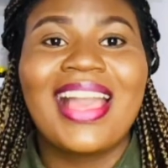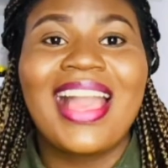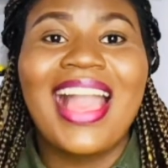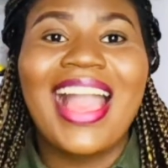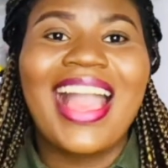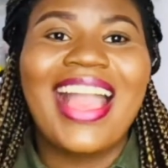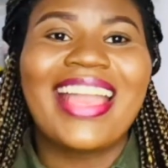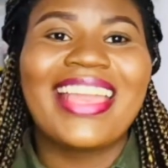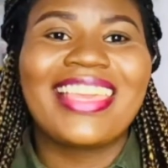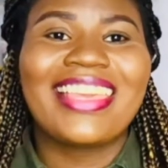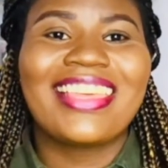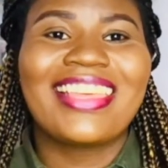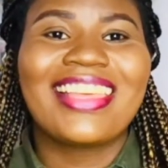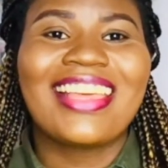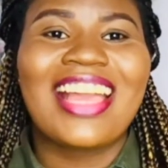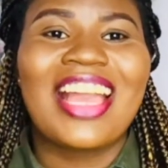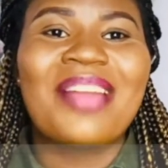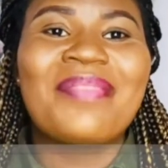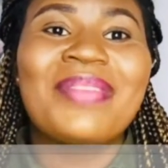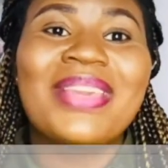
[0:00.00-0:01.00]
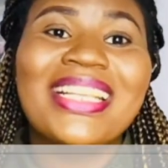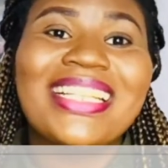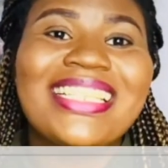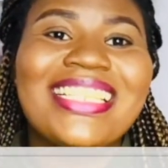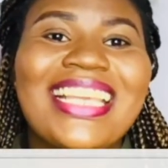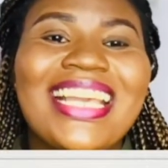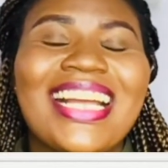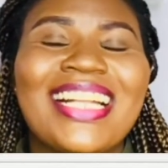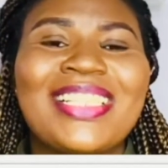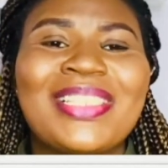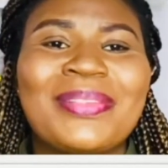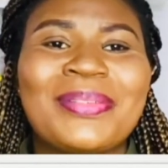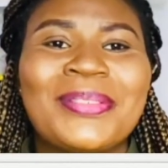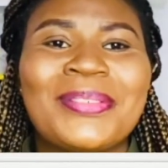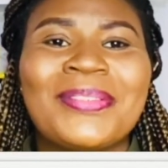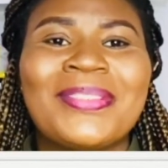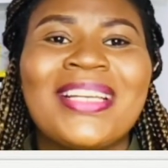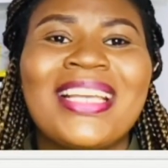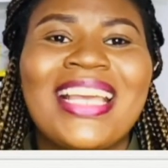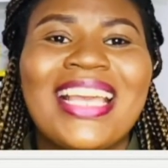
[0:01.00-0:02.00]
Hi, I'm A C
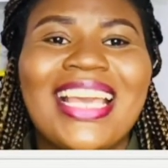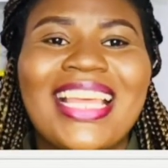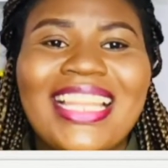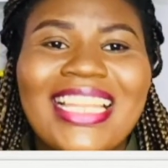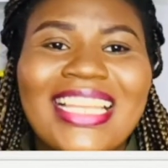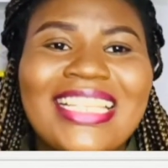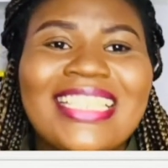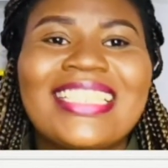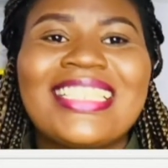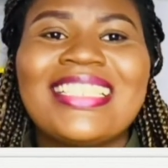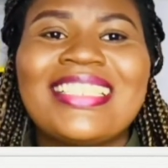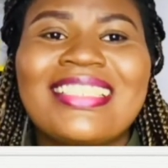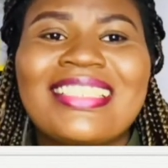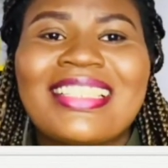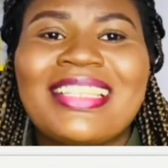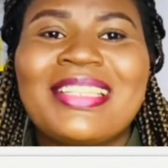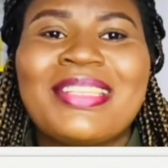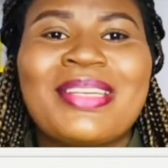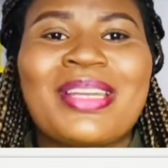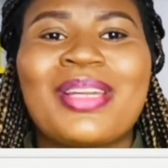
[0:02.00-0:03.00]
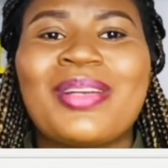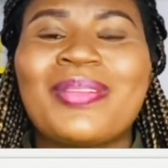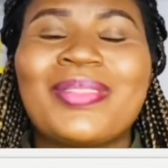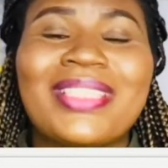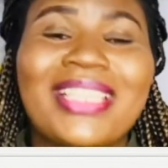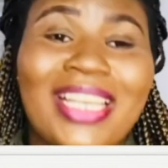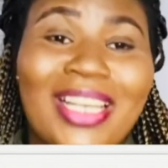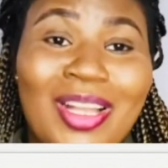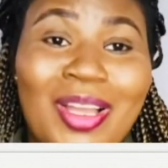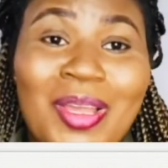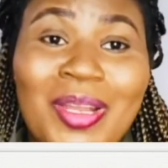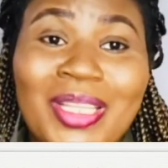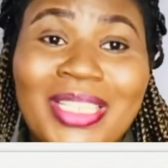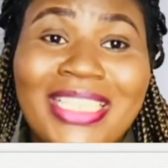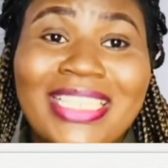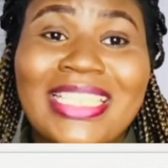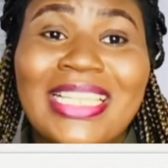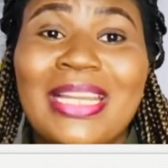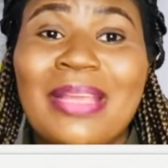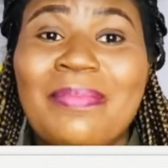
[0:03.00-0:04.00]
Hartwell, a licensed clinical health
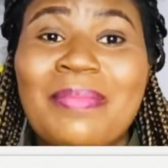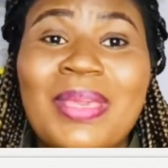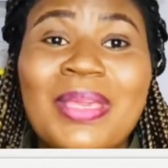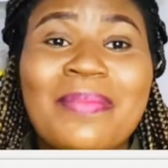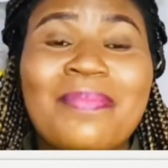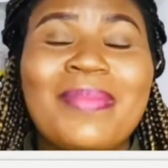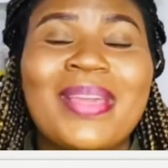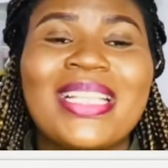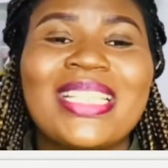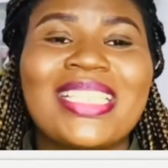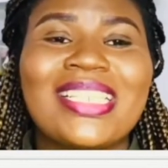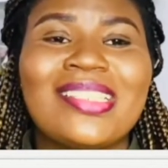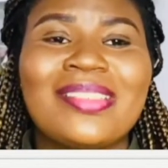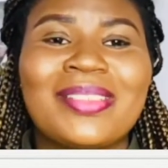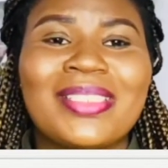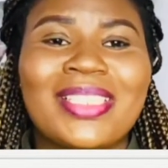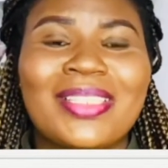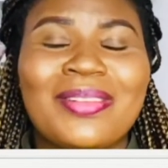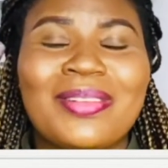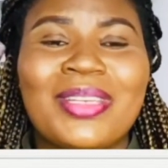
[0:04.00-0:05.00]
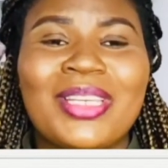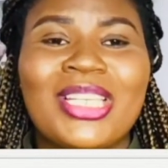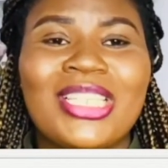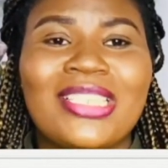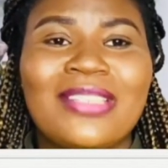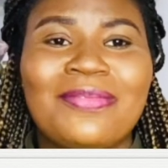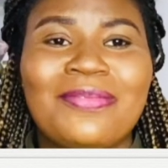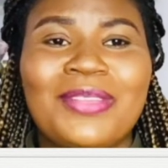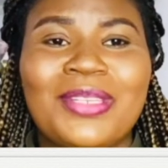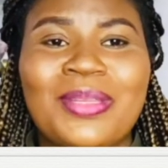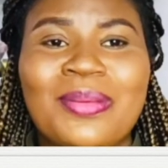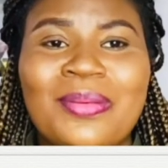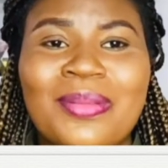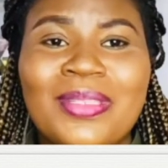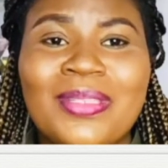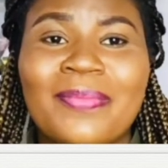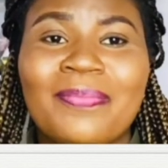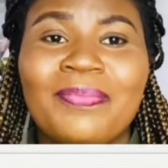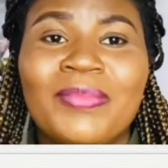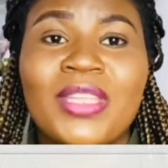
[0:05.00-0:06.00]
psychologist, and I make mental health education
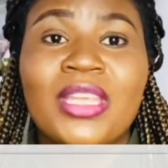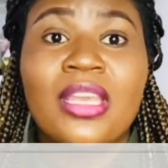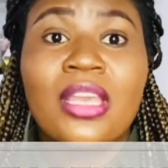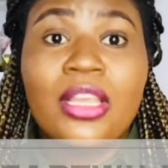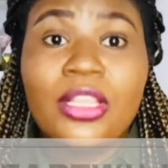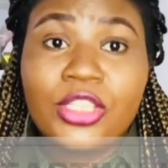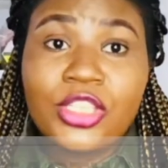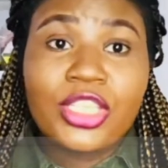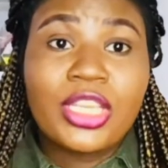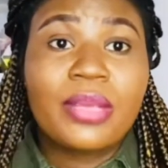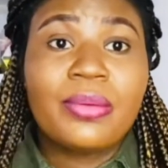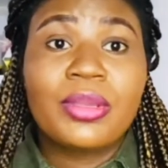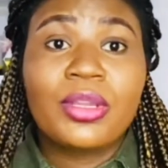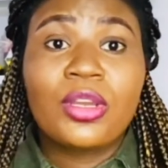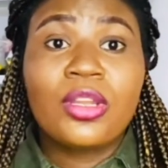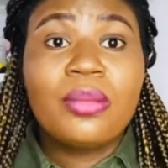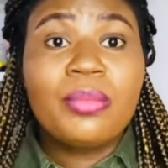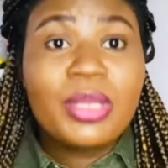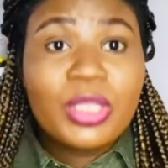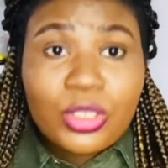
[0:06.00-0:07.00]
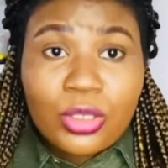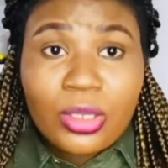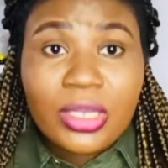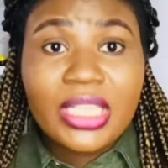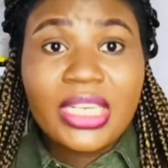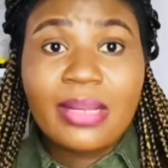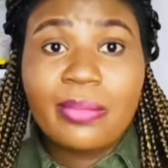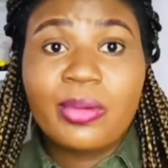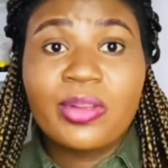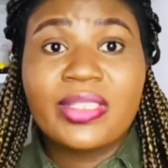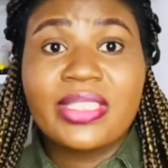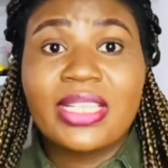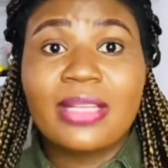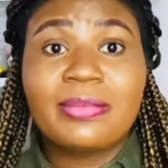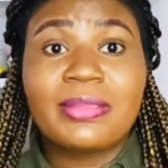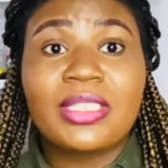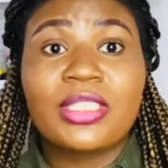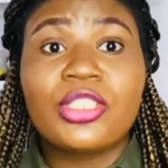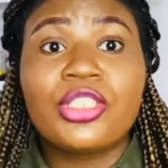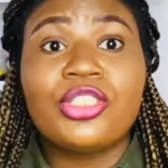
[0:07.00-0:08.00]
videos. Today we're going to be talking about
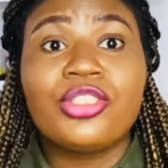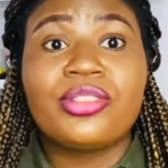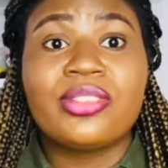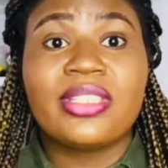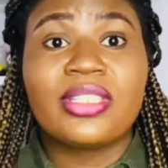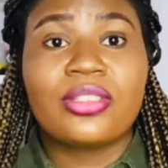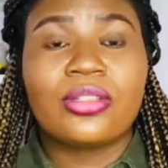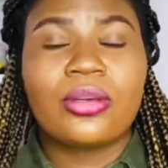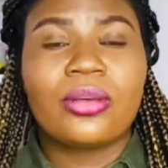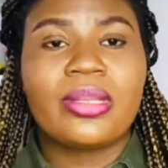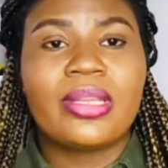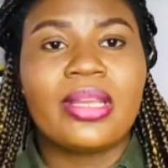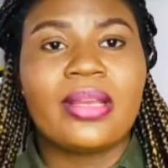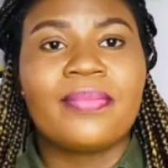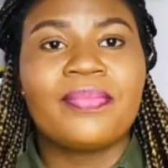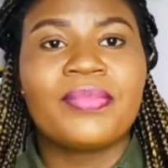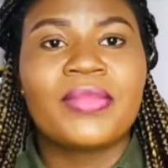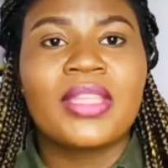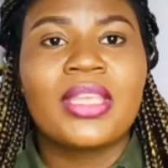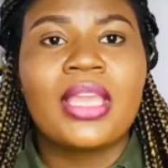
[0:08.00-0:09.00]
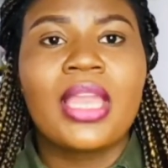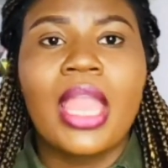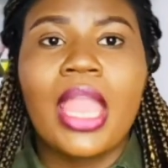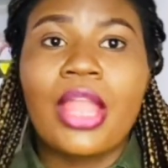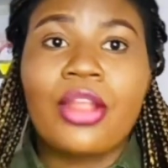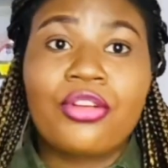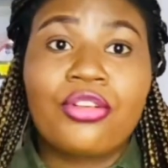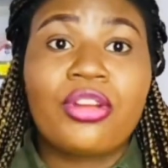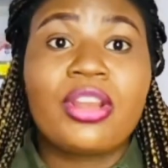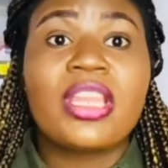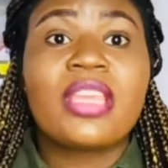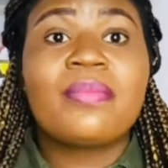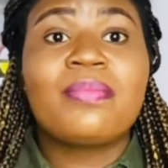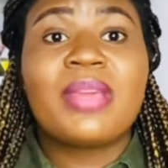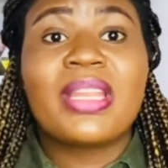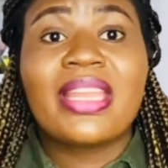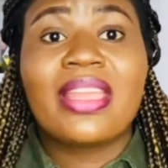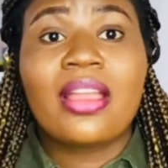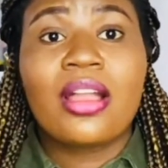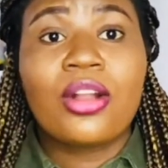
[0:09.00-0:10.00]
substance use disorder, a chronic
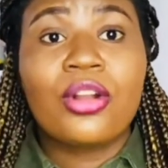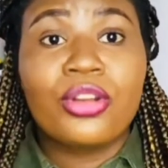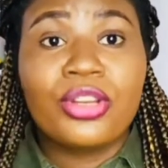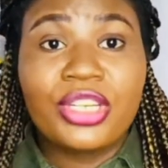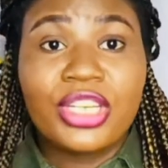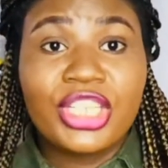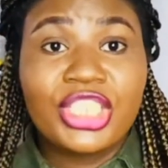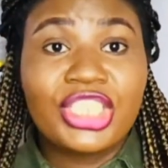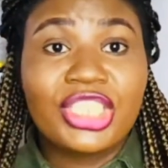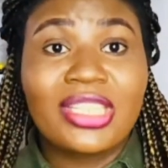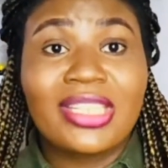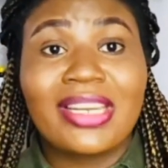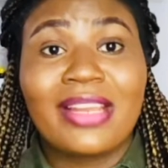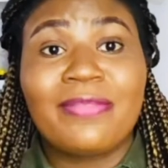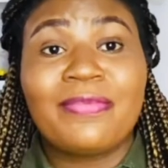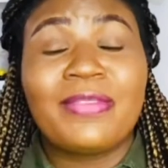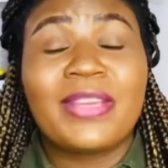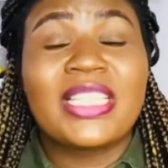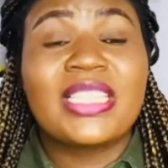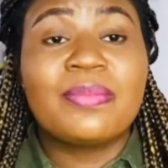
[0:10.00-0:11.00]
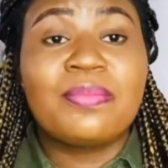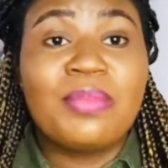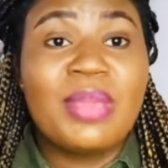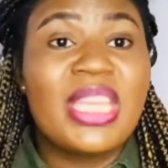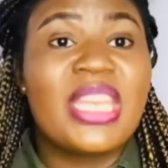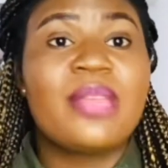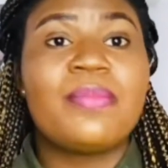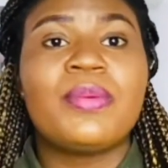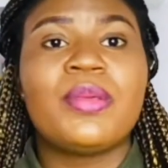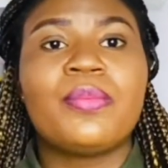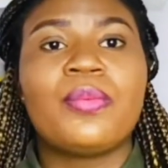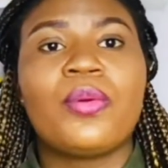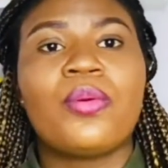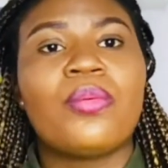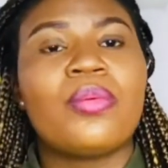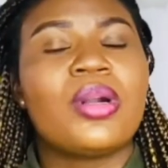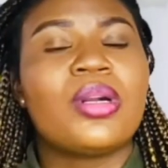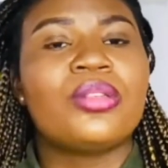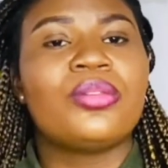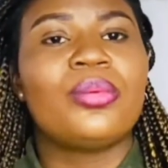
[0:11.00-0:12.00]
medical condition that affects many people
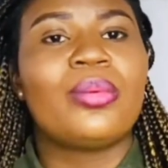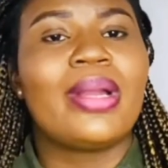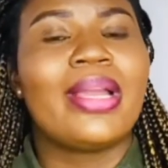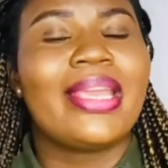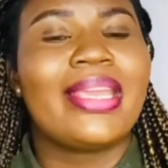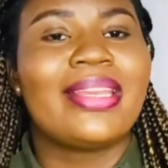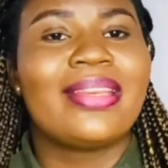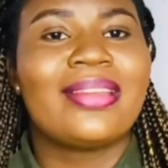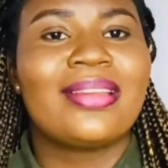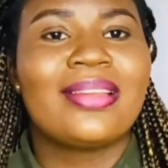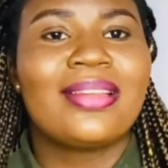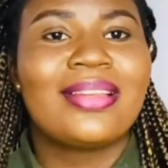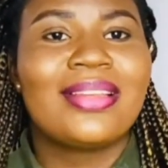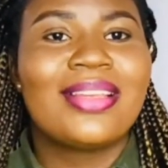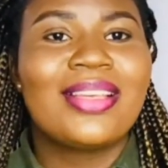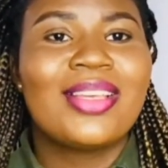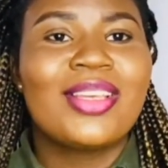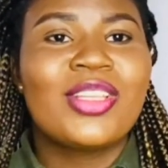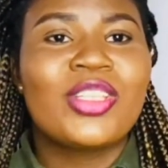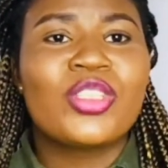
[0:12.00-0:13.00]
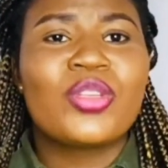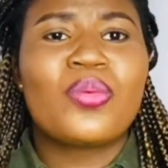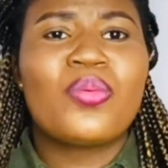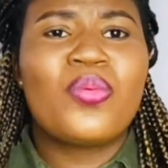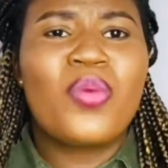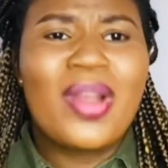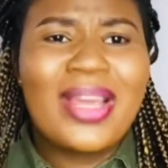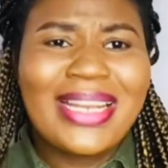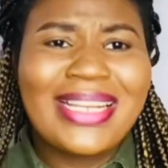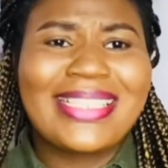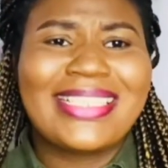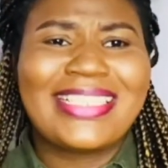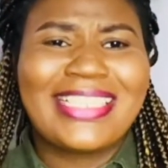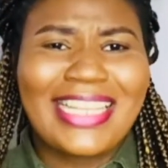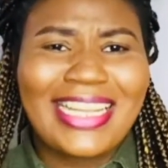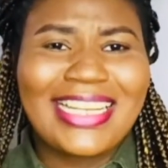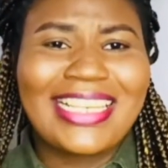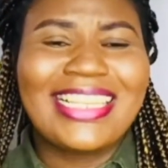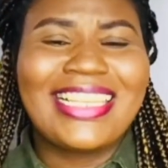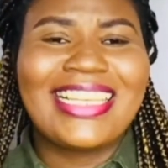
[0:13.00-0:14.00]
worldwide. So what
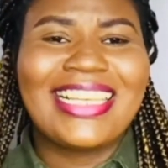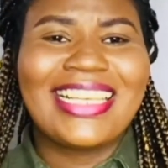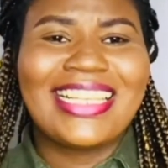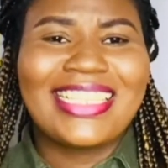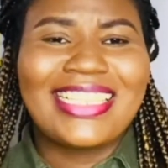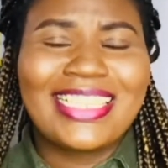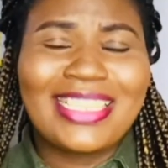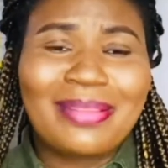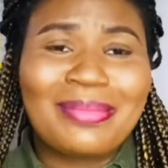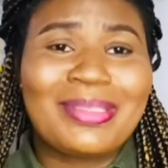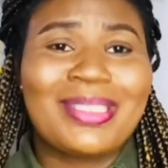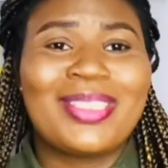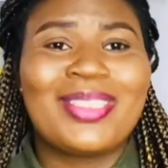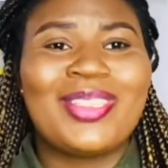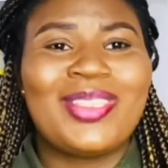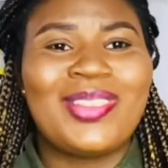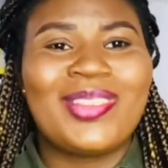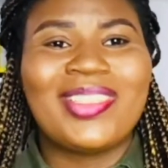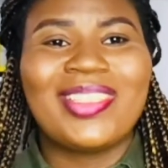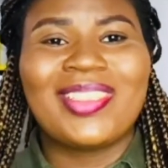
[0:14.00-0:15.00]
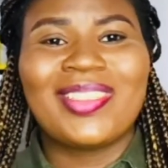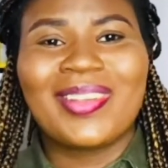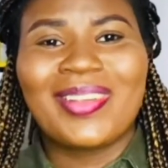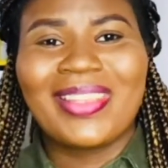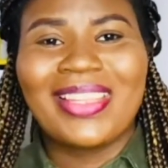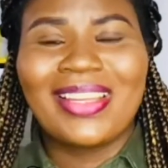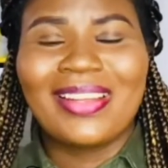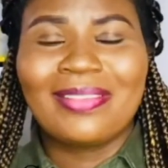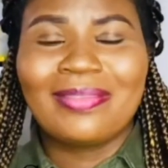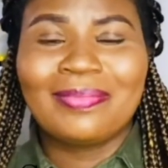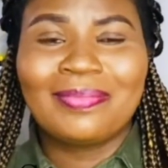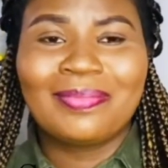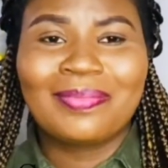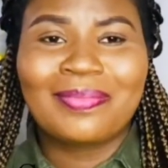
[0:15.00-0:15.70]
exactly is substance use disorder?